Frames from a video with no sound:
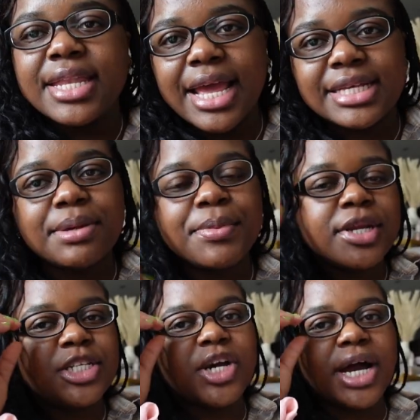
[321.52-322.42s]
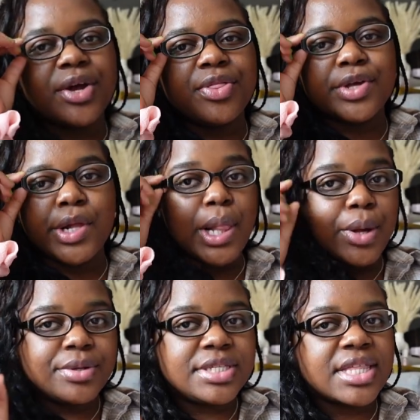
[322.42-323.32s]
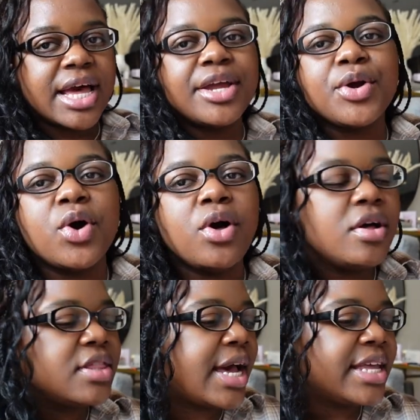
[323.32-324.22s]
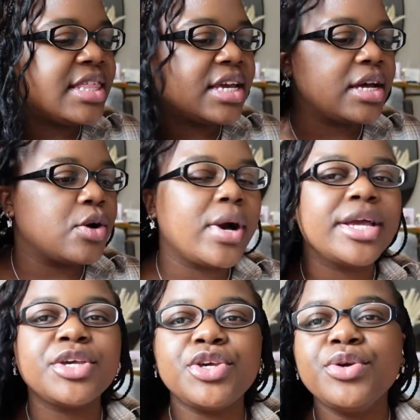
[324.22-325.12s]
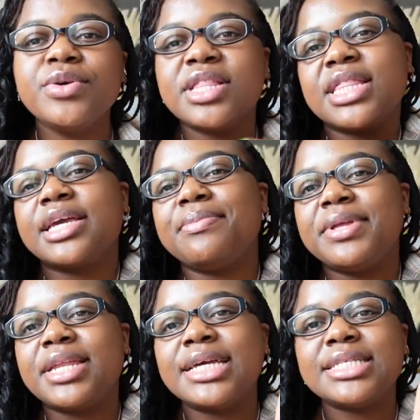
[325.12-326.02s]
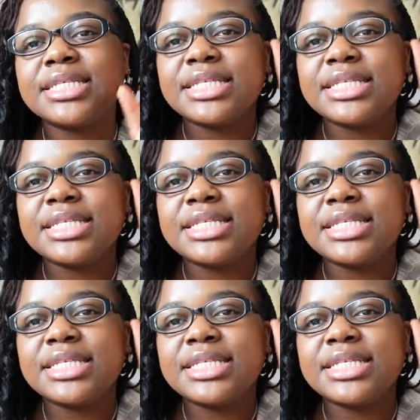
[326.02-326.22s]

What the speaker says: next I'm gonna try on the clothes that I got that I think are quite cute and that can be nice and